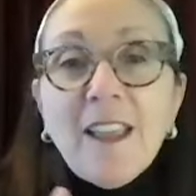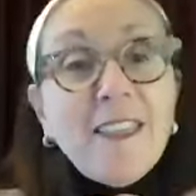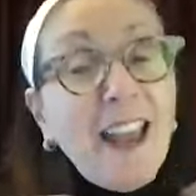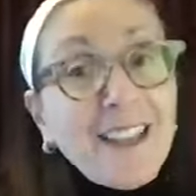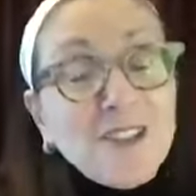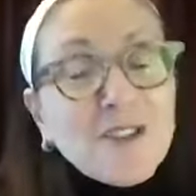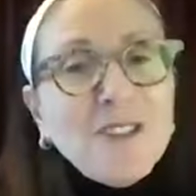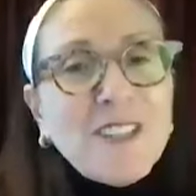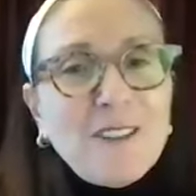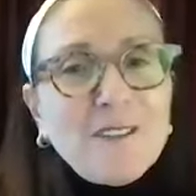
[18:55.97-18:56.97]
That
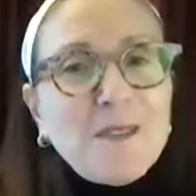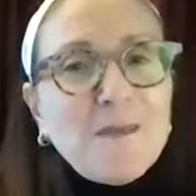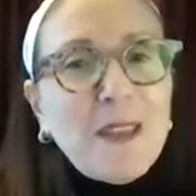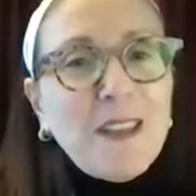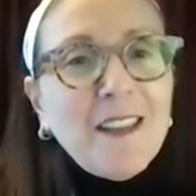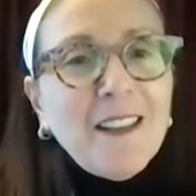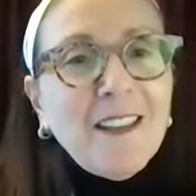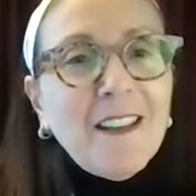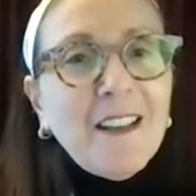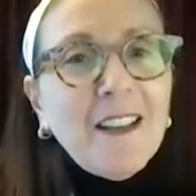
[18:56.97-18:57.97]
turns out to be
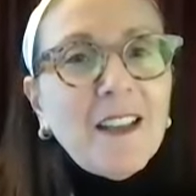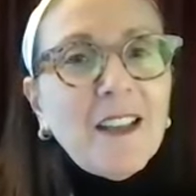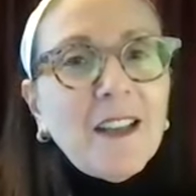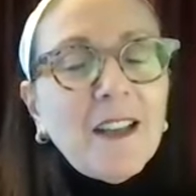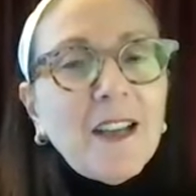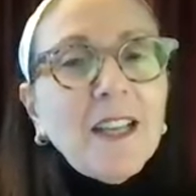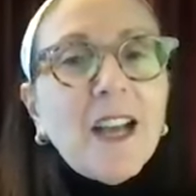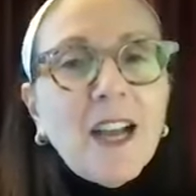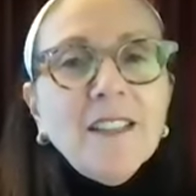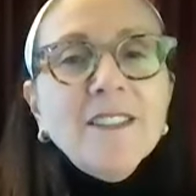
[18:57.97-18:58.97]

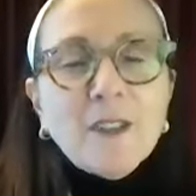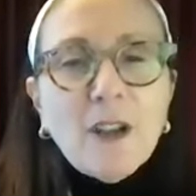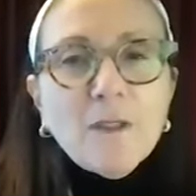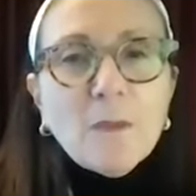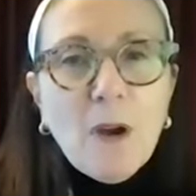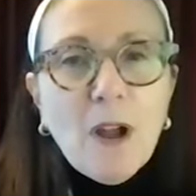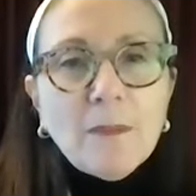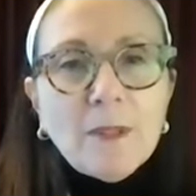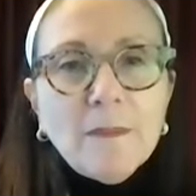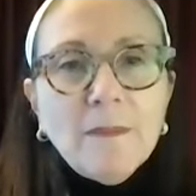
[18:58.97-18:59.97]
an unsolved
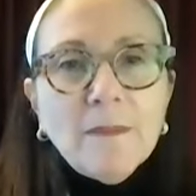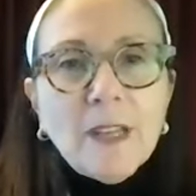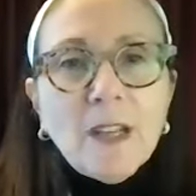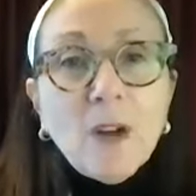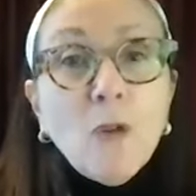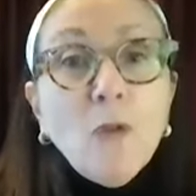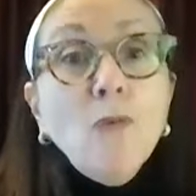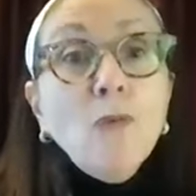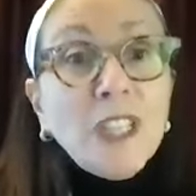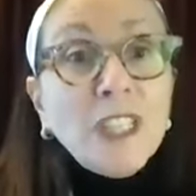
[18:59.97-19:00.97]
problem.
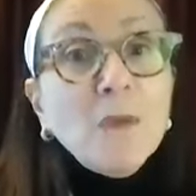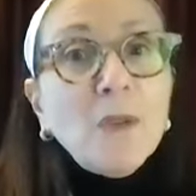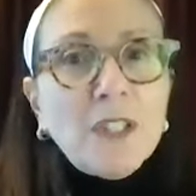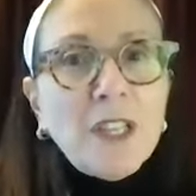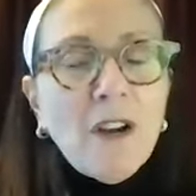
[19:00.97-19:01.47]
Really, really